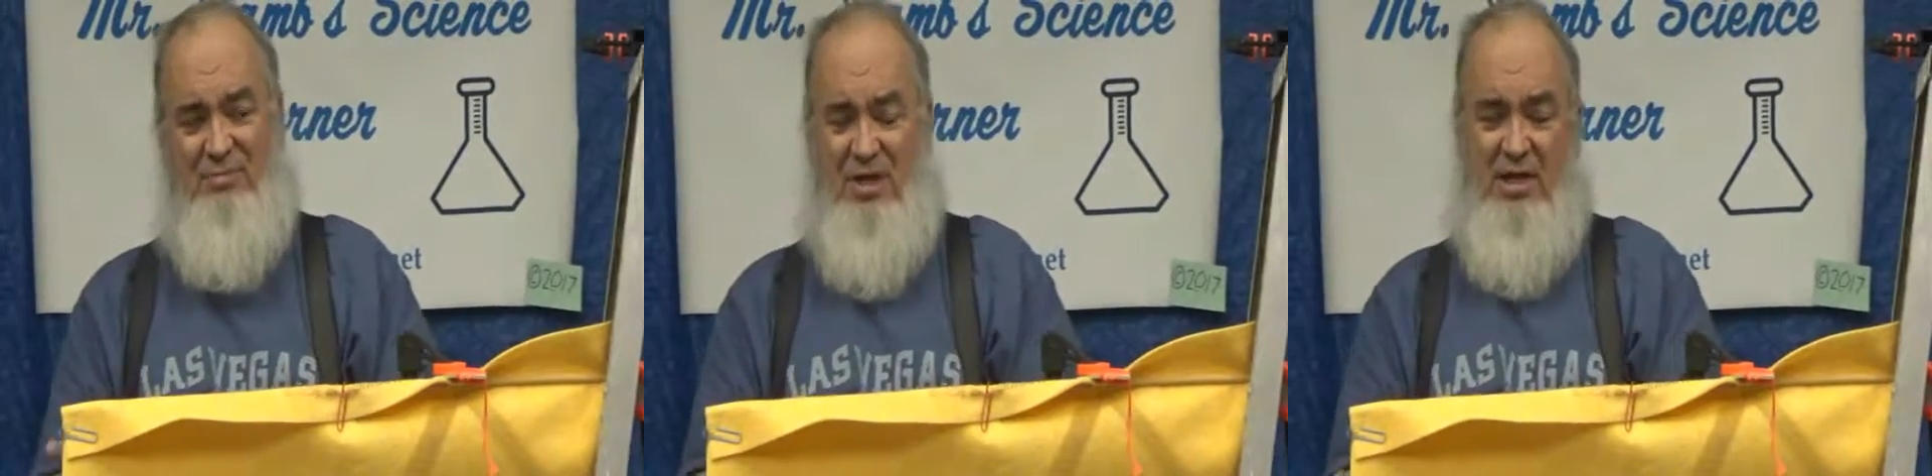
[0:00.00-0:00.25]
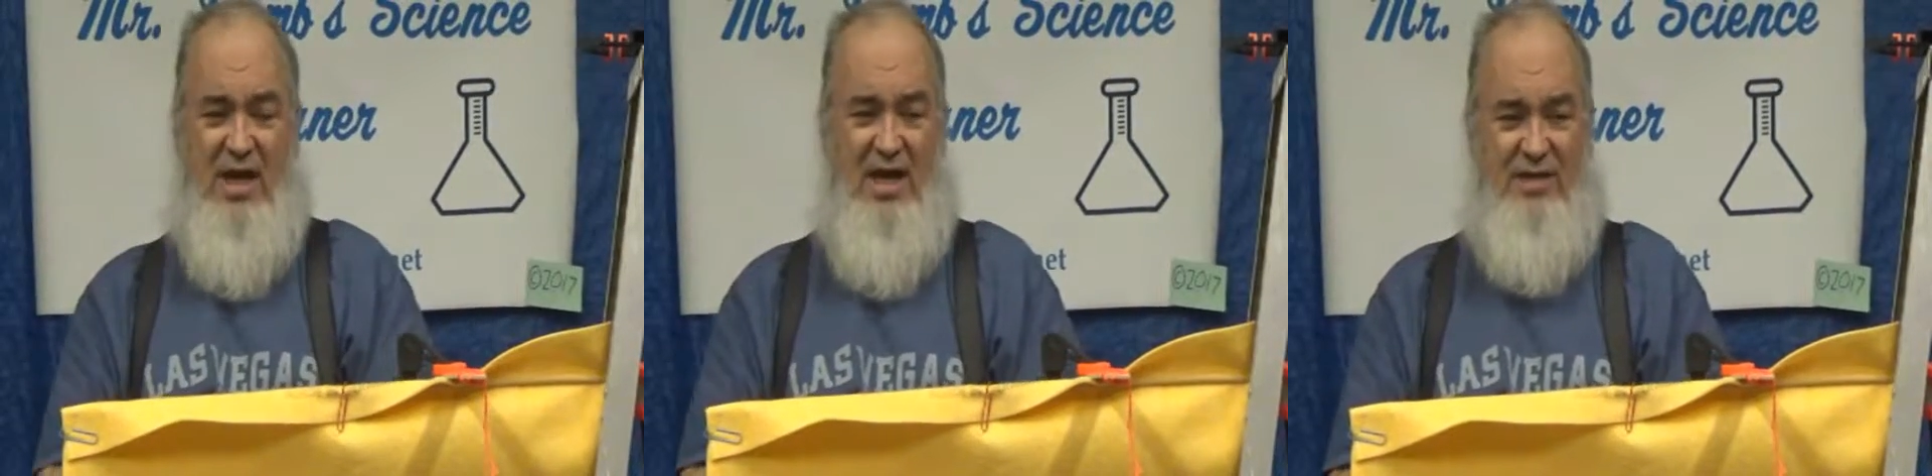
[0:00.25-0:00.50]

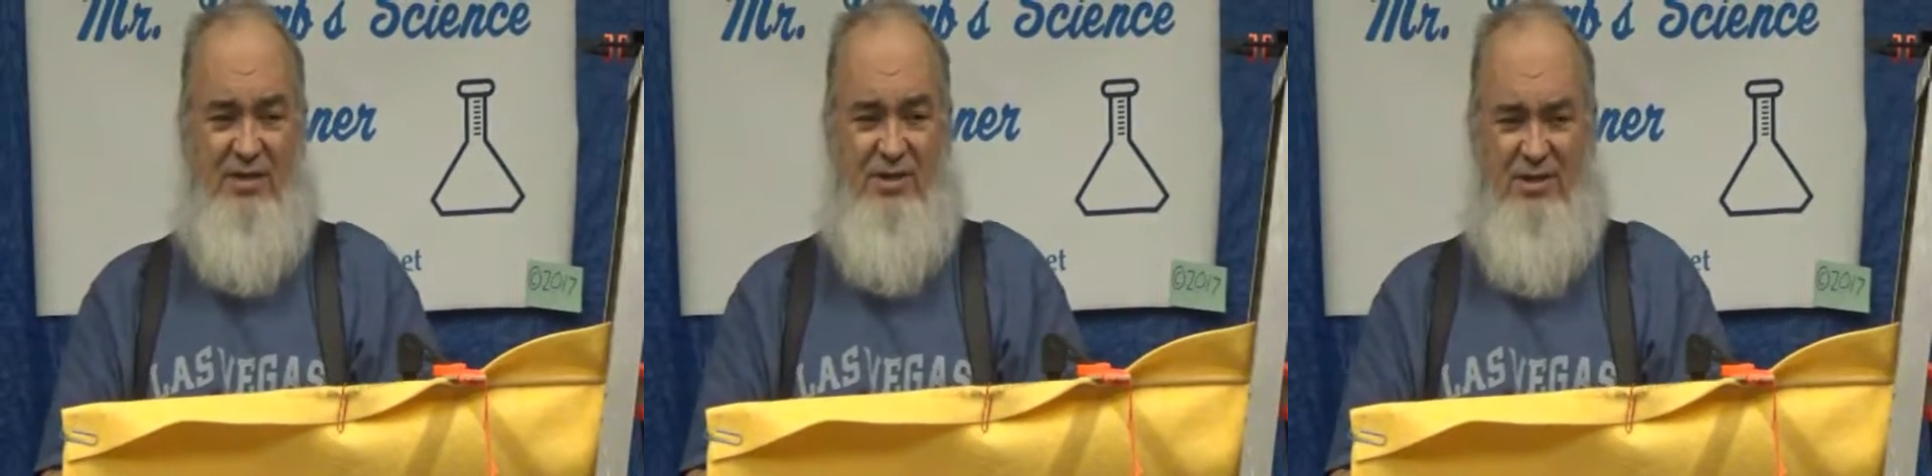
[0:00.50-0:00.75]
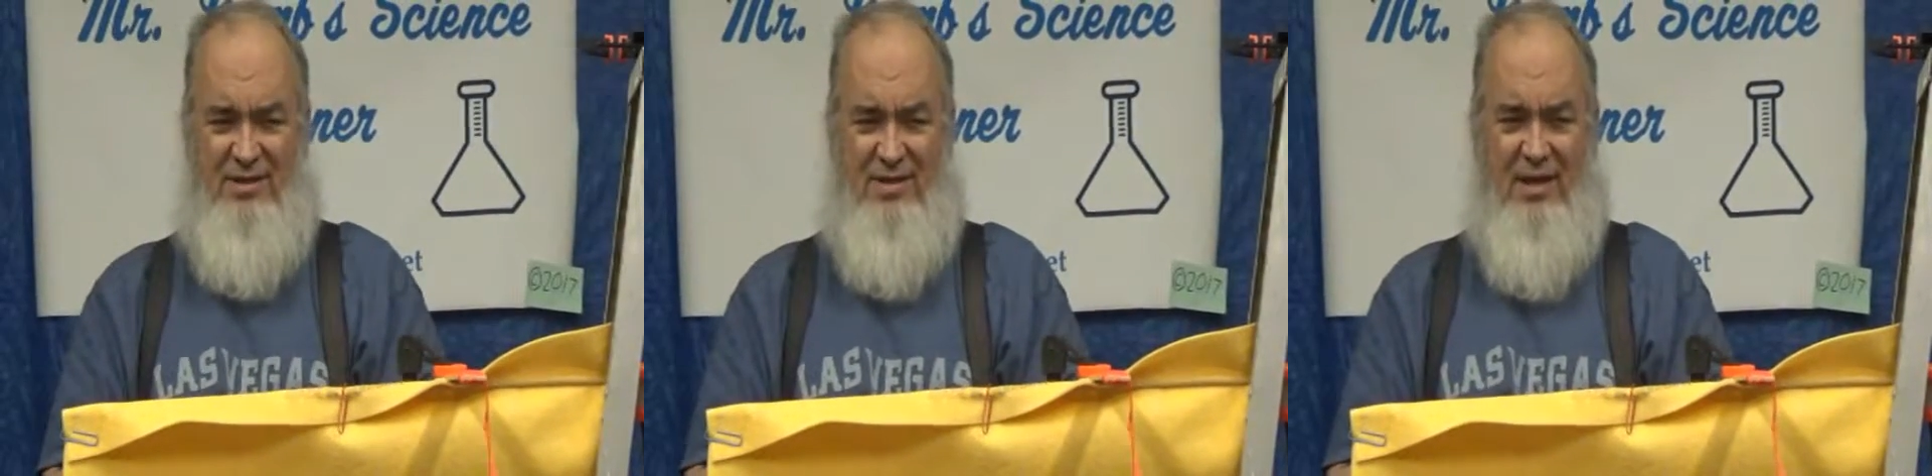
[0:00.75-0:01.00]

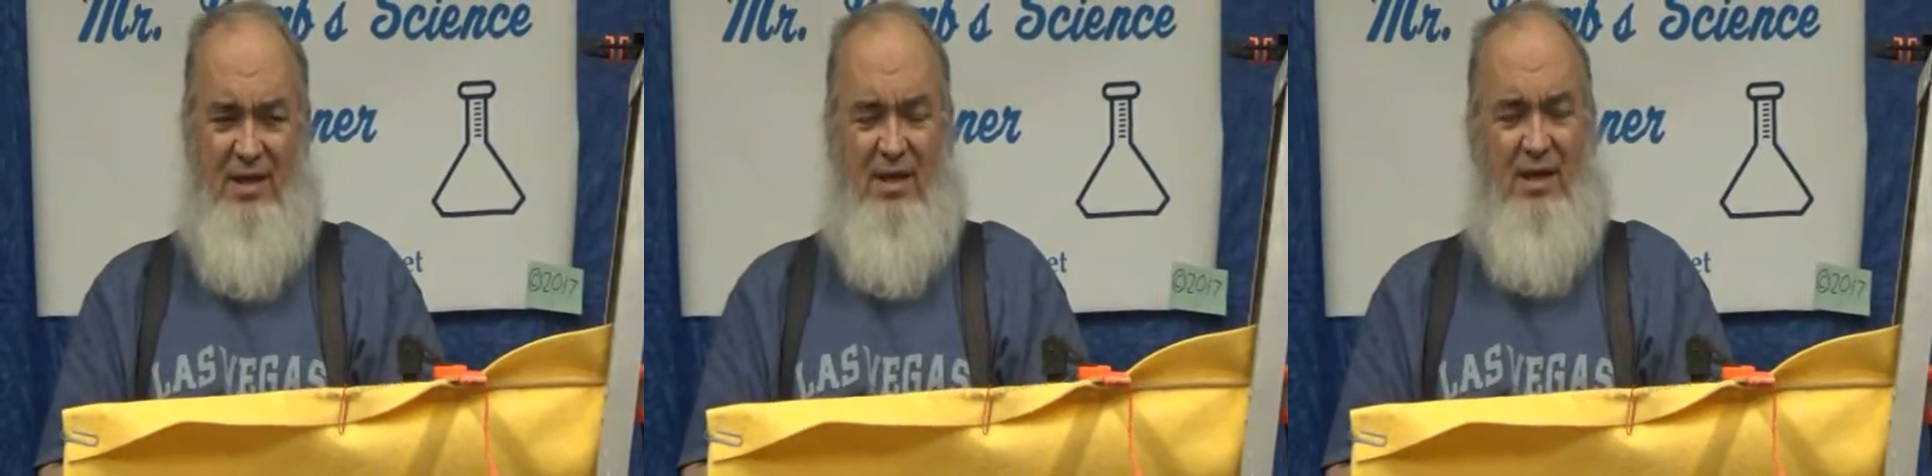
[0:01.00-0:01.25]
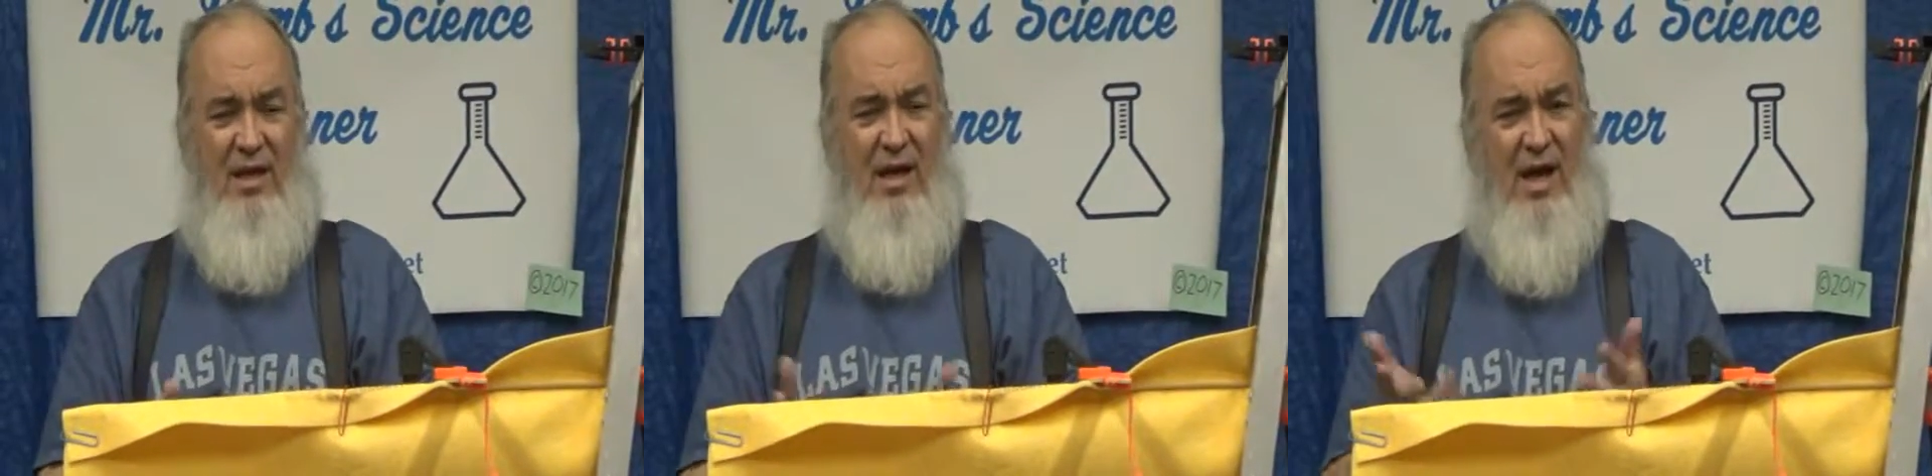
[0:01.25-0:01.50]
because
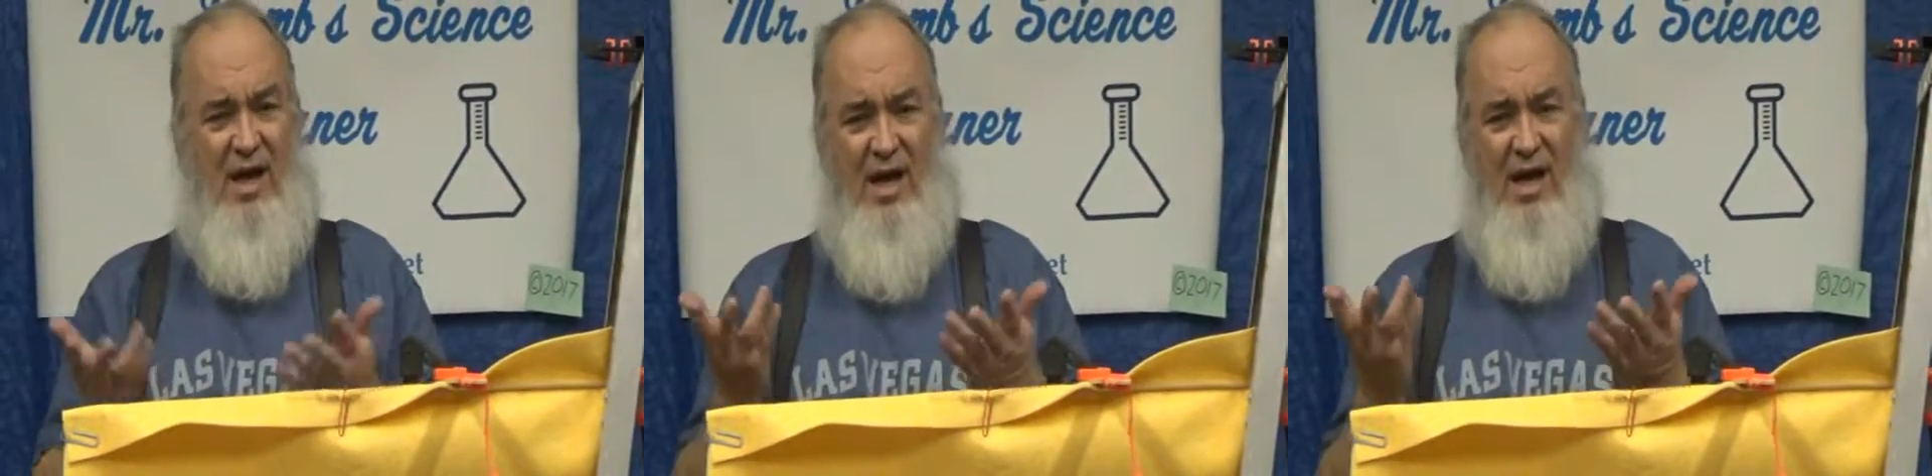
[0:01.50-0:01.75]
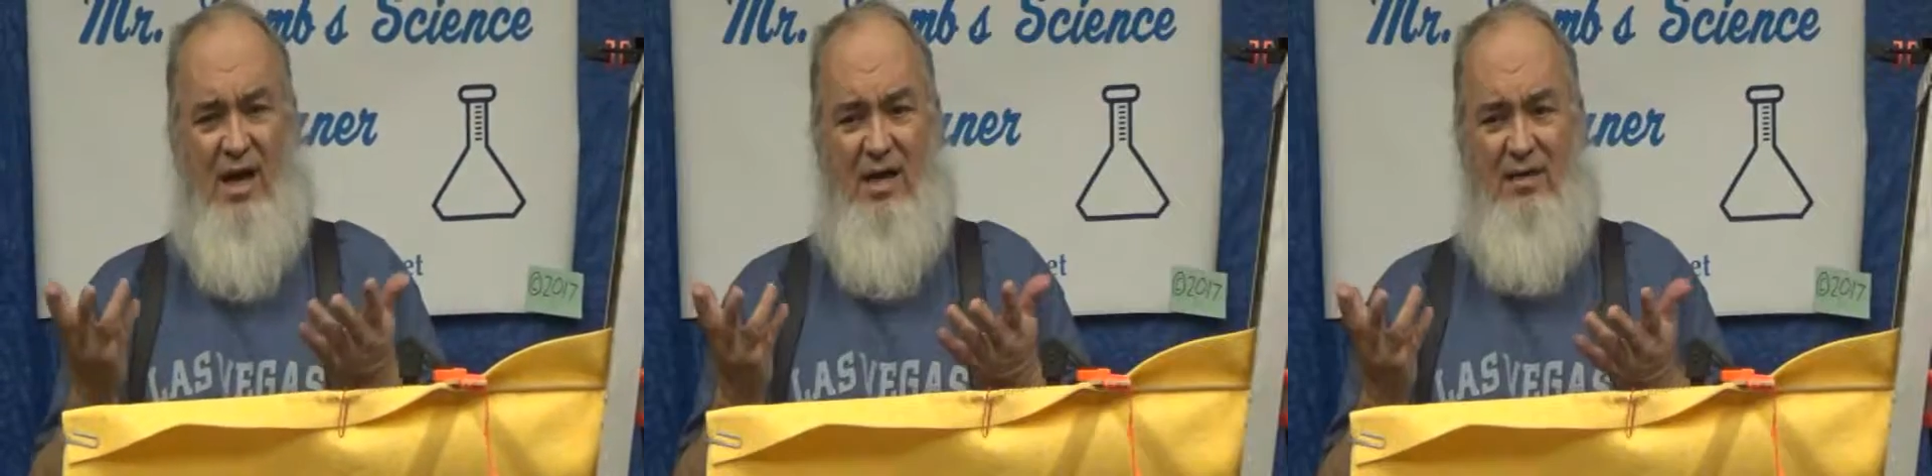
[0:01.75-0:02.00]

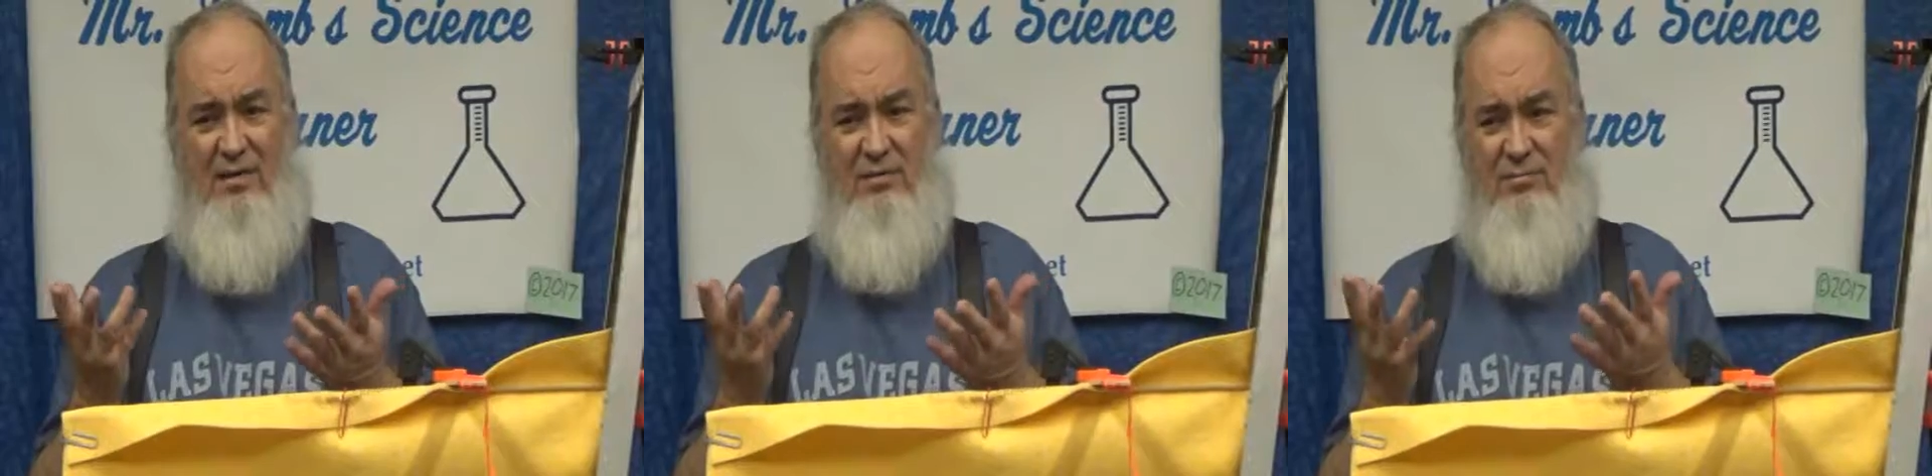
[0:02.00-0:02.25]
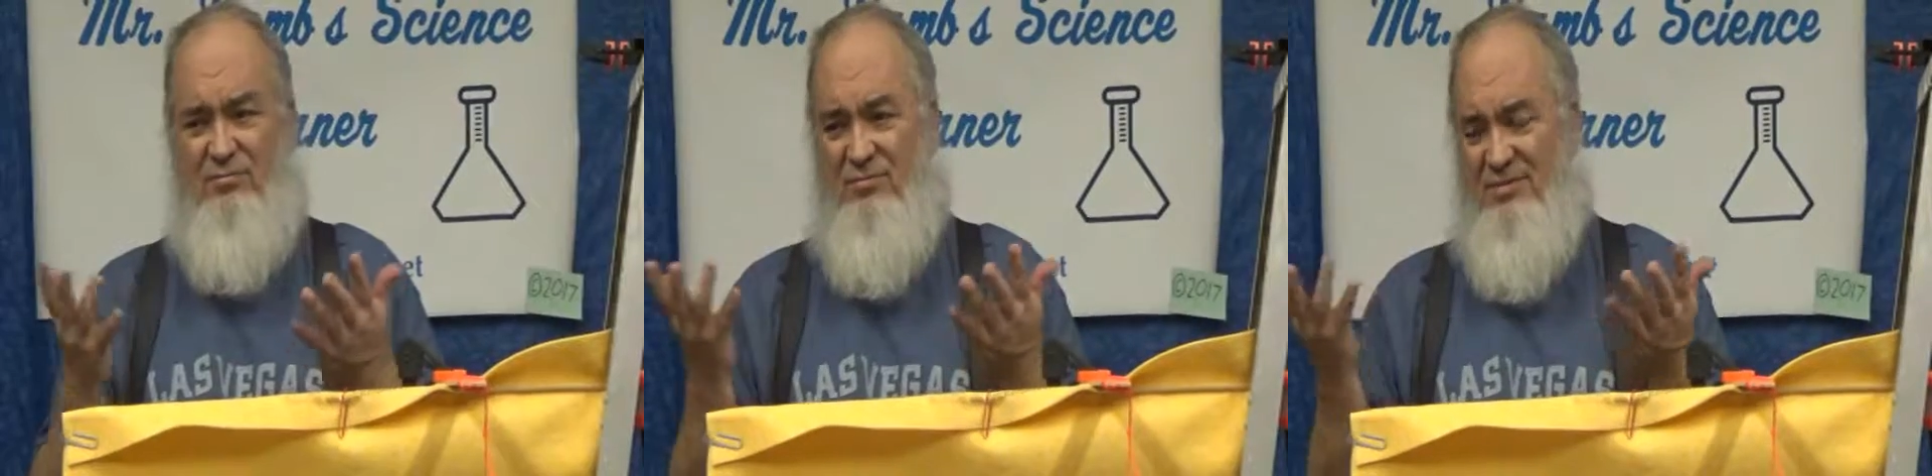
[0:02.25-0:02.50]

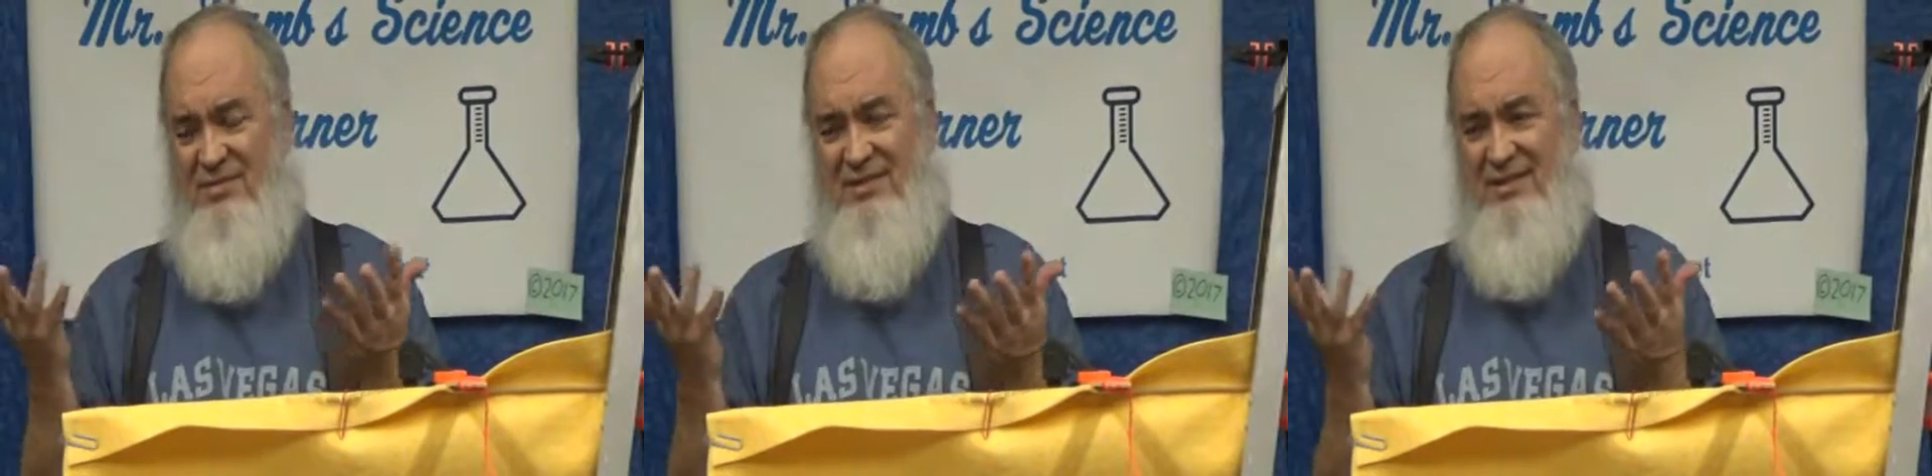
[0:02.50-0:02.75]
if